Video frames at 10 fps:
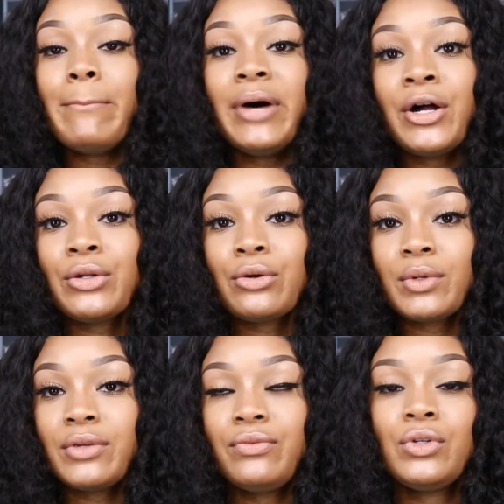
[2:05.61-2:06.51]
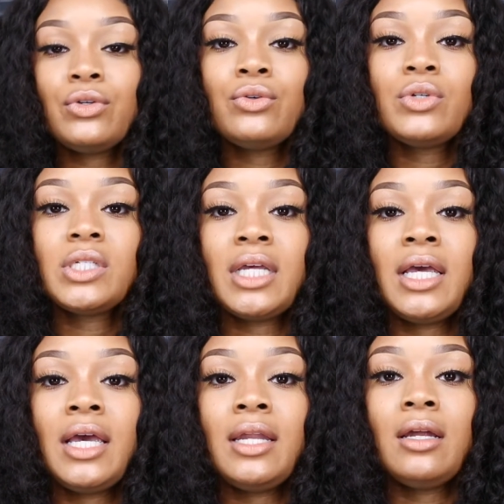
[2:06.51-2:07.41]
bundle reviews
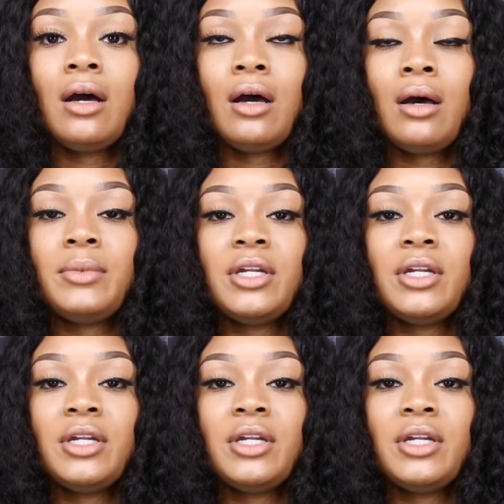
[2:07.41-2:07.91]
and uh,